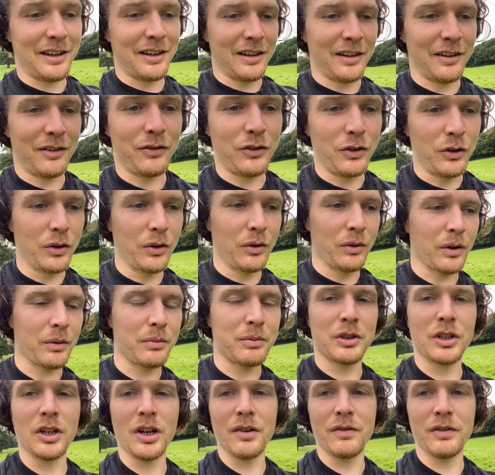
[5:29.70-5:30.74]
if you're
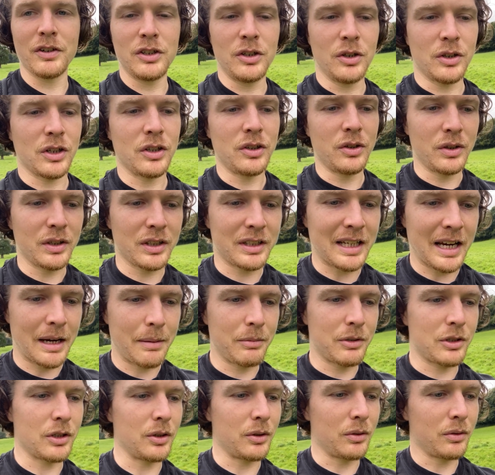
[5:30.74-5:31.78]
observant, you can do the same
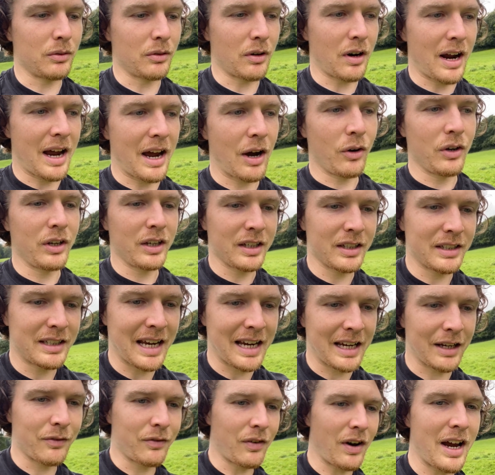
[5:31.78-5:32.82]
too, right? Or you can
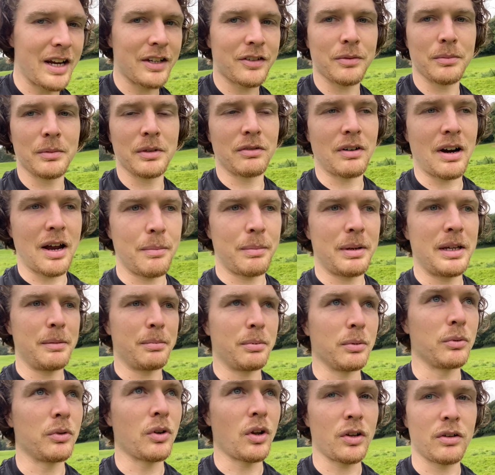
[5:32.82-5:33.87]
take advice from the right
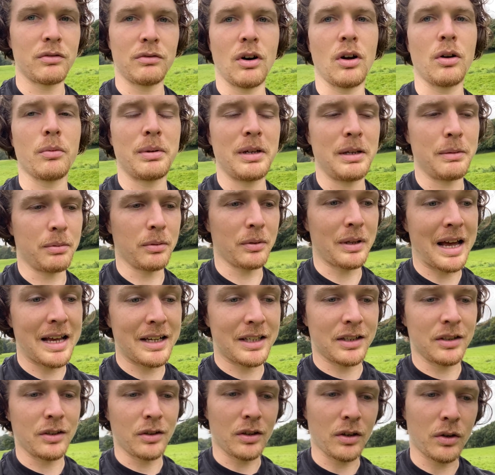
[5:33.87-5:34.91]
people, not the wrong people.
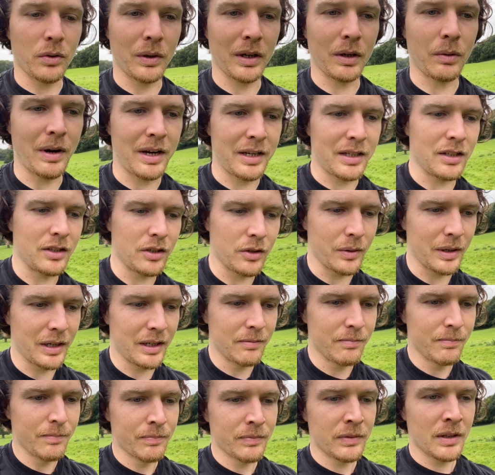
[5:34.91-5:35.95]
That's another quick way to do it.
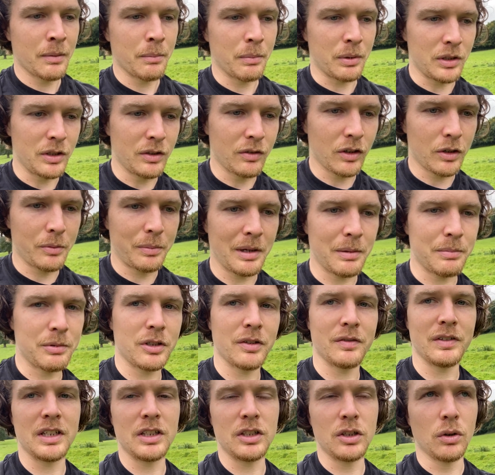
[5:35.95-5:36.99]
But you've got to be
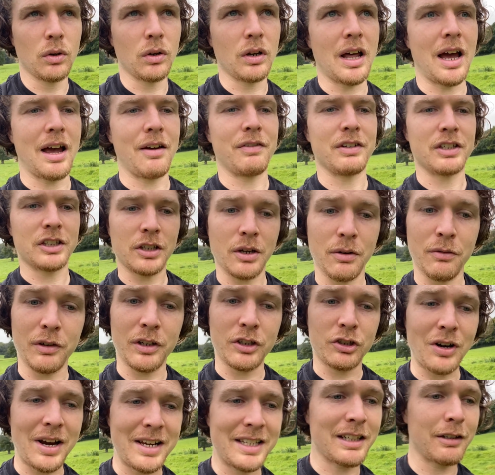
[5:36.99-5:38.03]
observant in your life. And so
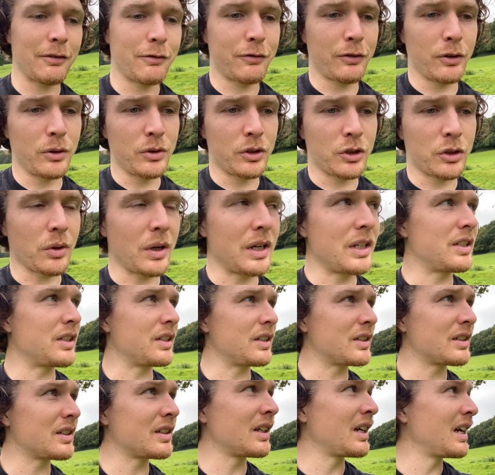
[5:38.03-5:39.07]
addressing food
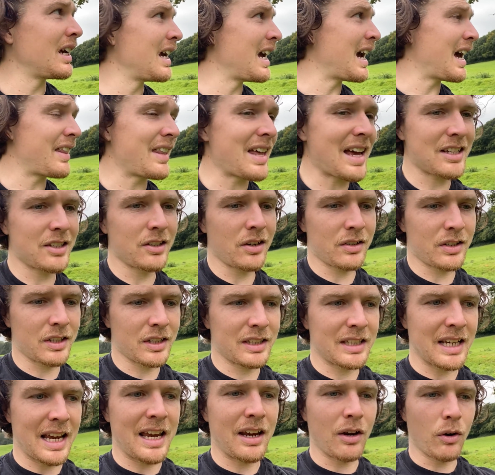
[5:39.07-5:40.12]
choices, and that's not to
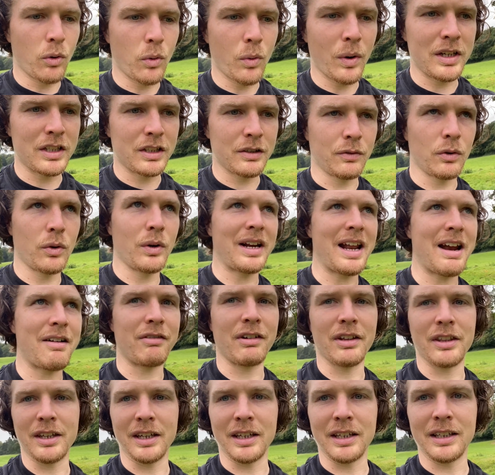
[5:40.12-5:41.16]
say always avoid
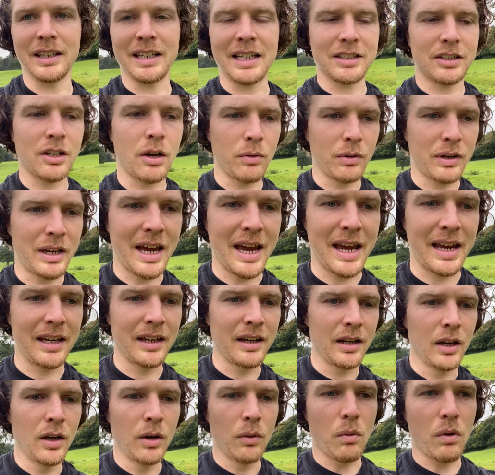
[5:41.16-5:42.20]
everything. It's okay
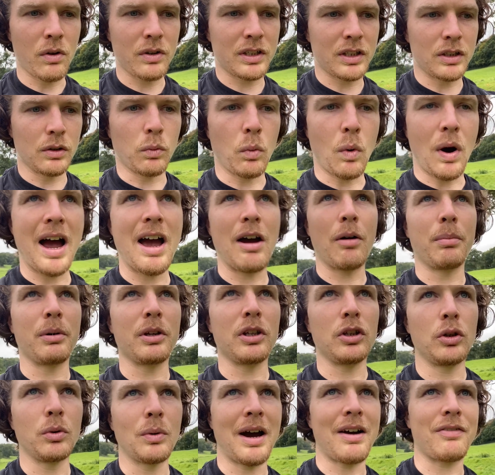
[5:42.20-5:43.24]
once in a while, but
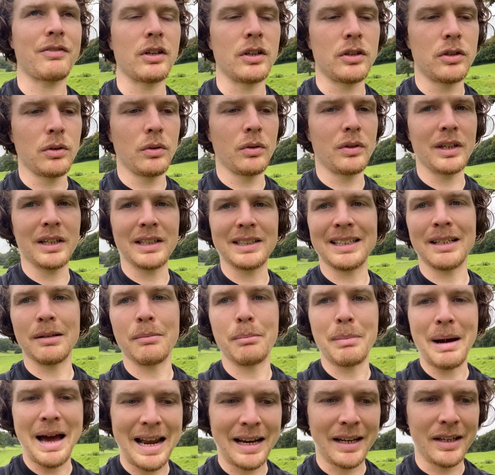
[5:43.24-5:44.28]
you have to do things in
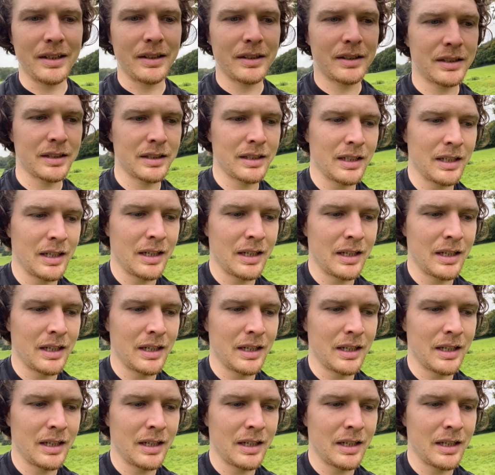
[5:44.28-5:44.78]
balance